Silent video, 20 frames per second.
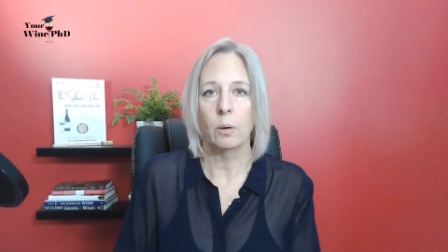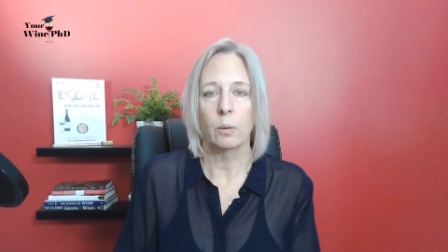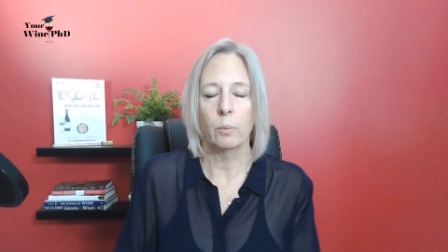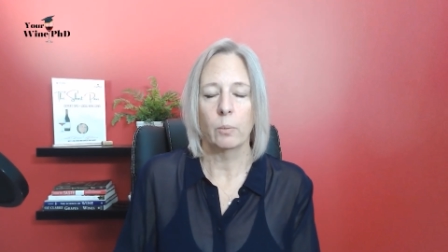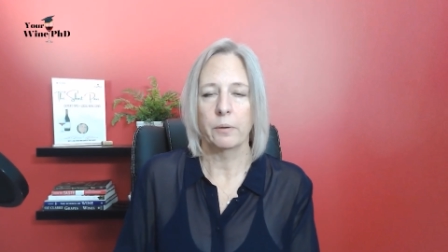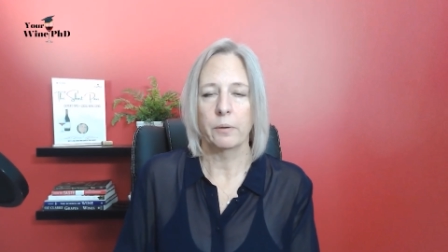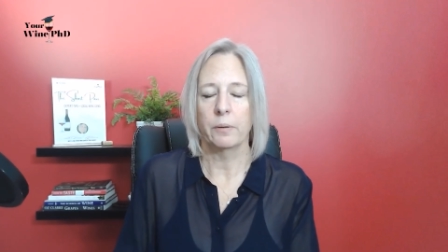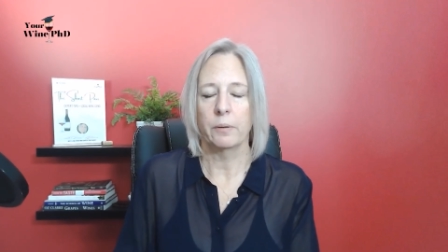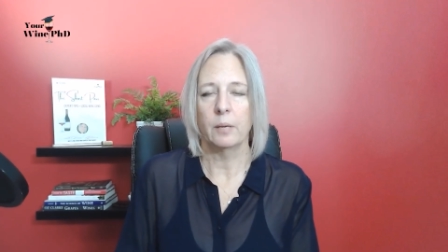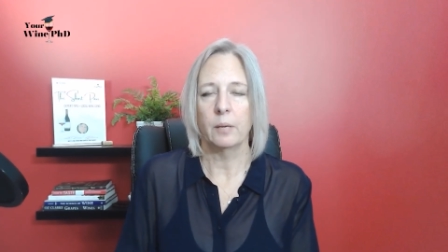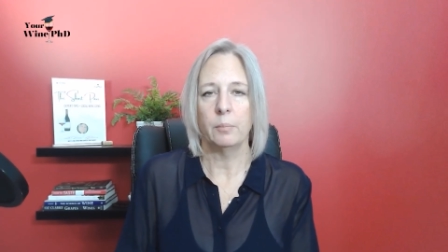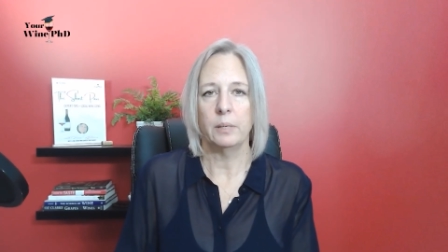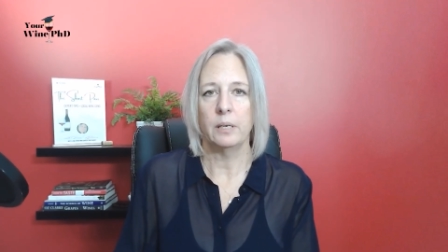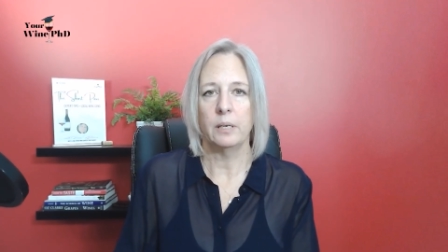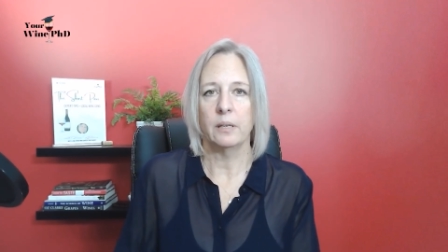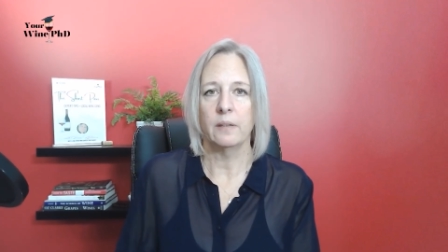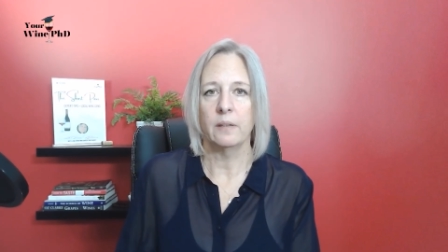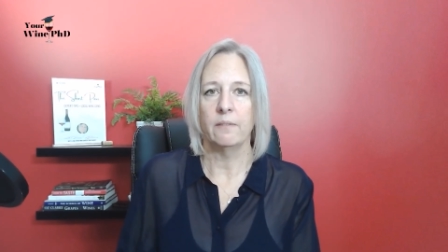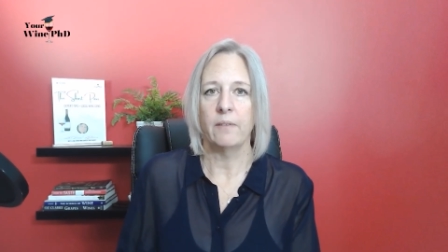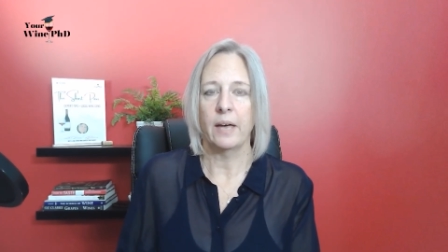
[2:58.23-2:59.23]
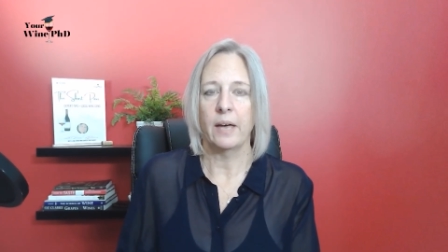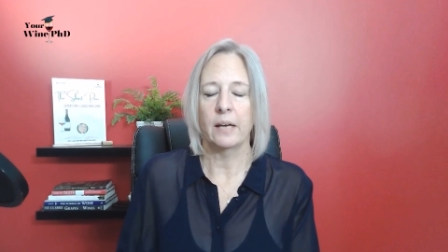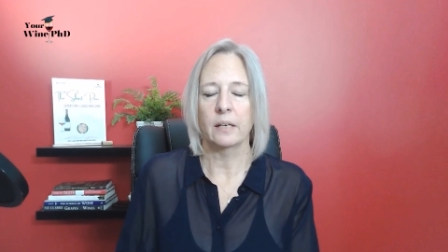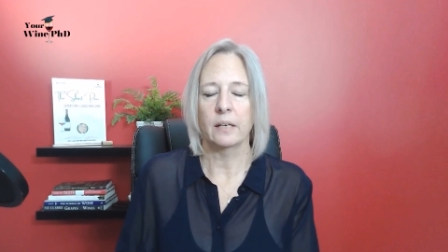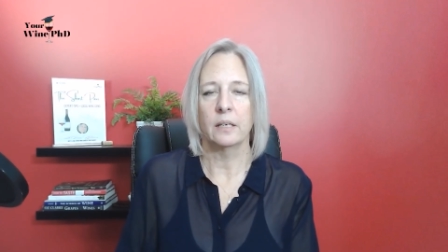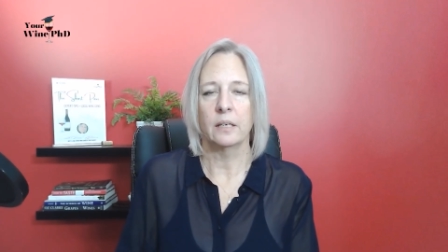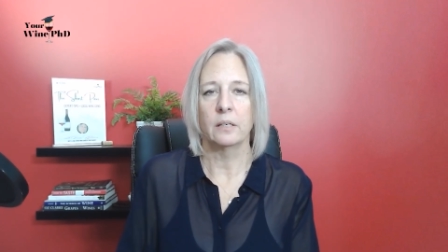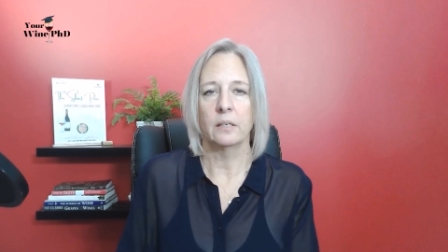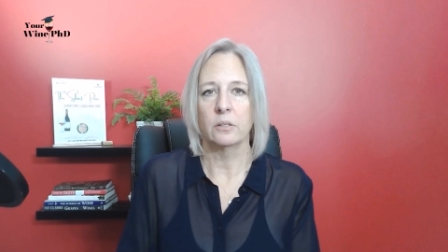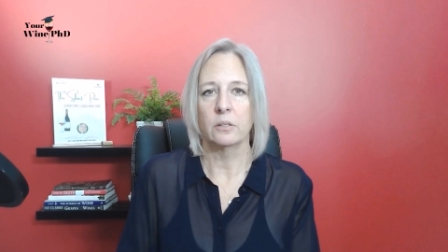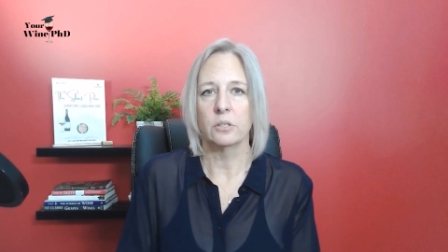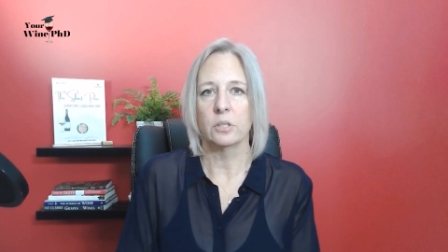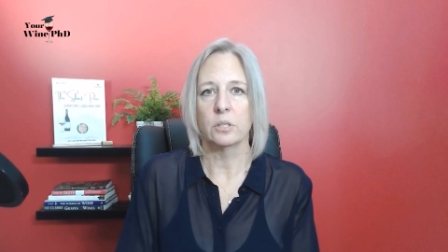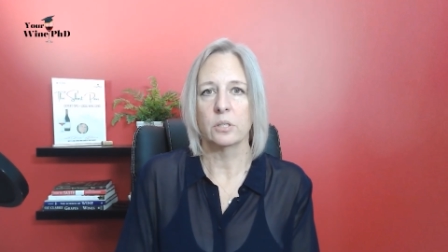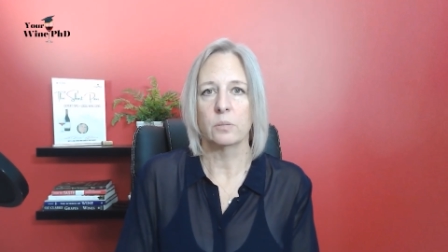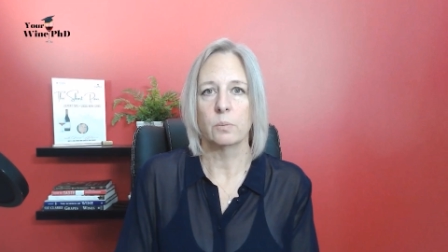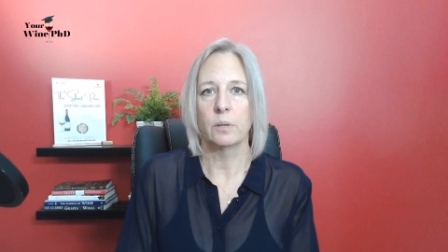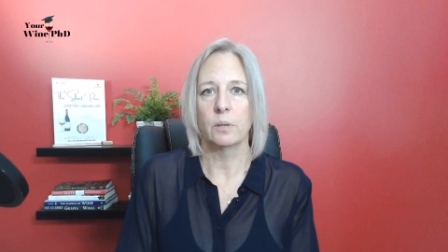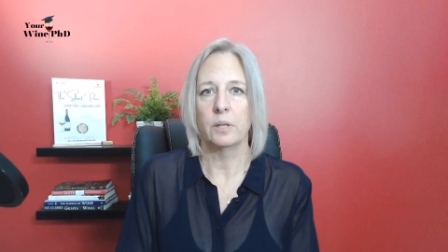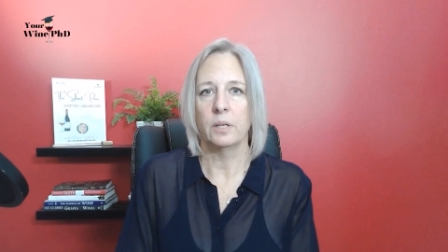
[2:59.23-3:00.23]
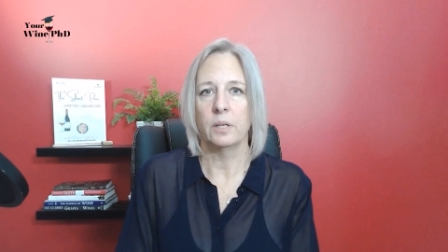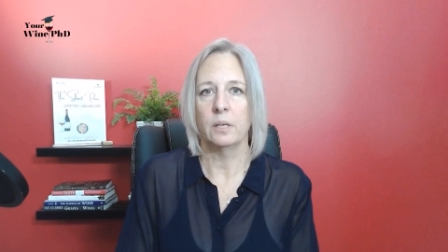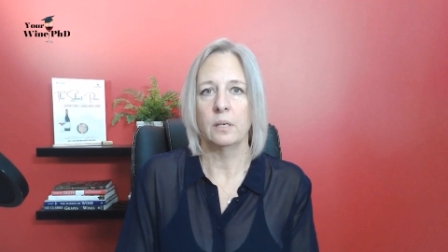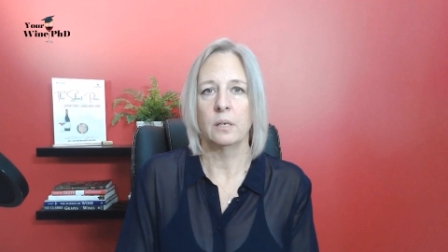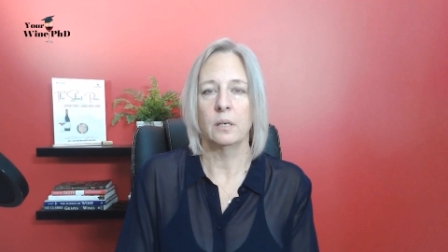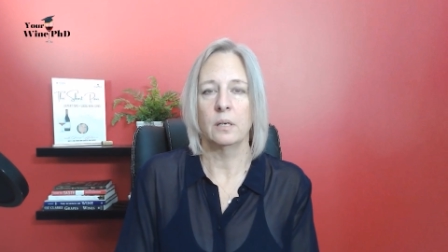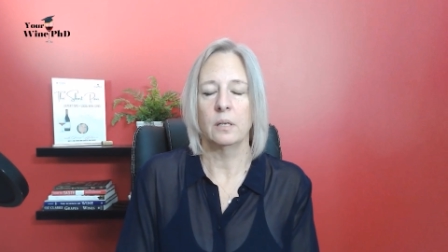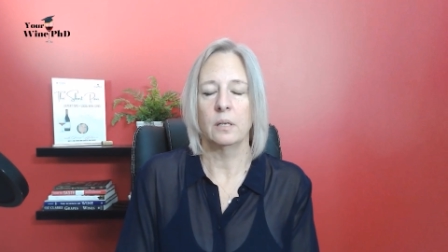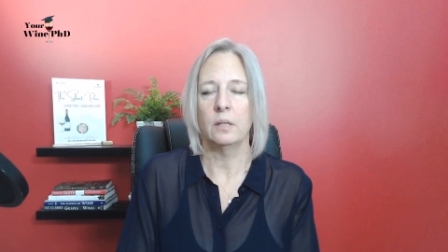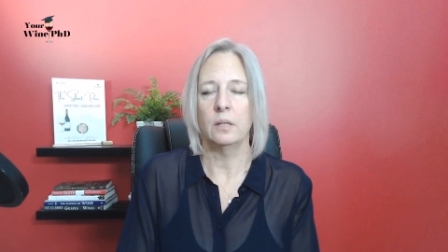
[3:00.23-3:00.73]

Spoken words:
whether that be to the Vatican or just within